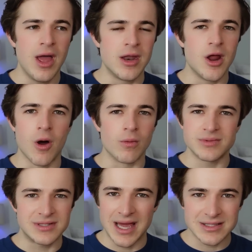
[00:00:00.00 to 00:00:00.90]
No,
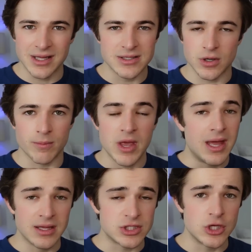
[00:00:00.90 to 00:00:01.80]

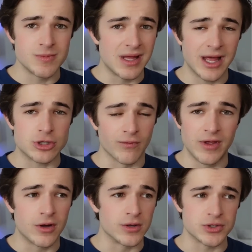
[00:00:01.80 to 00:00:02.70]
electric
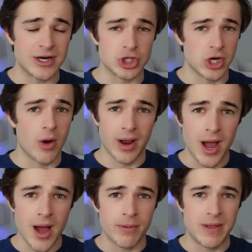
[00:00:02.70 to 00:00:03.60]
vehicles are actually going up.